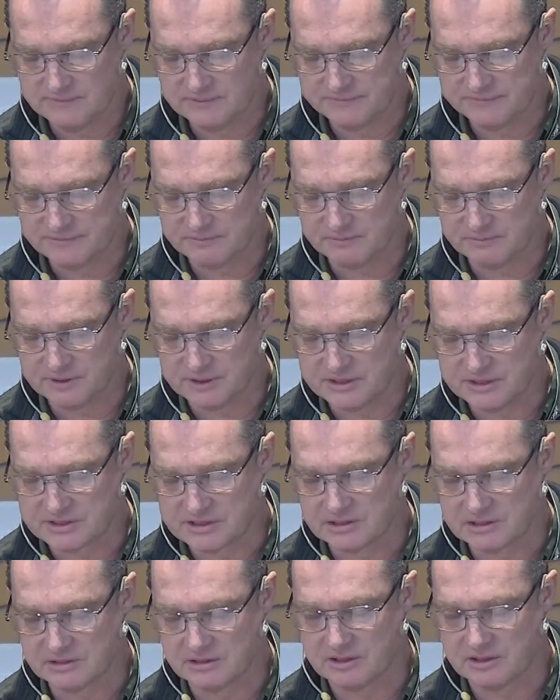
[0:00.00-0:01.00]
even if it
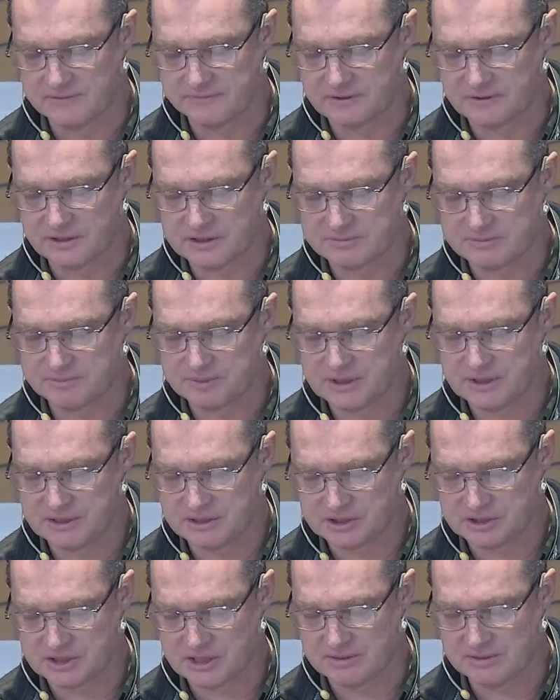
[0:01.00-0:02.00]
means that life goes
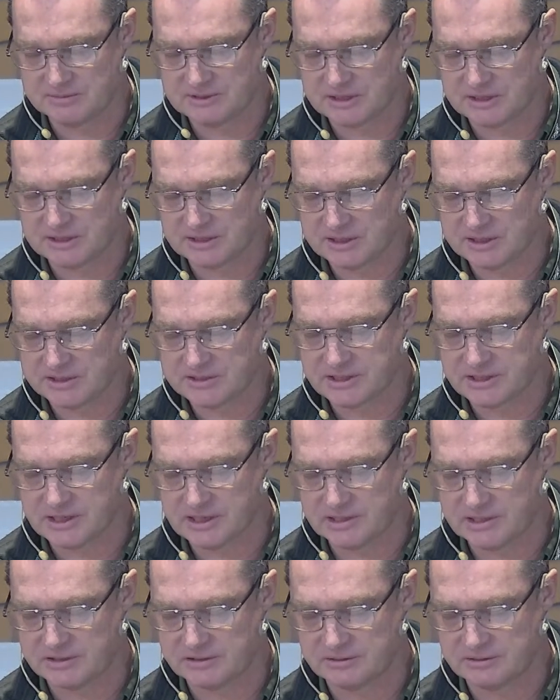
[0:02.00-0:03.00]
pear shaped and
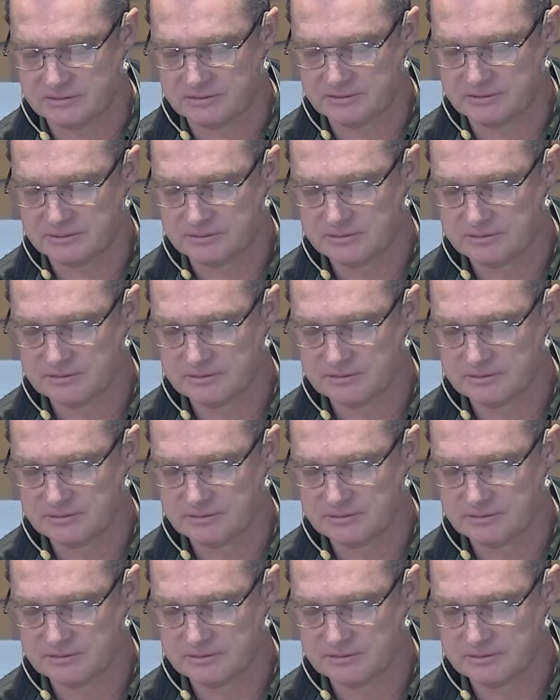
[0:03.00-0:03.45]
gets hard.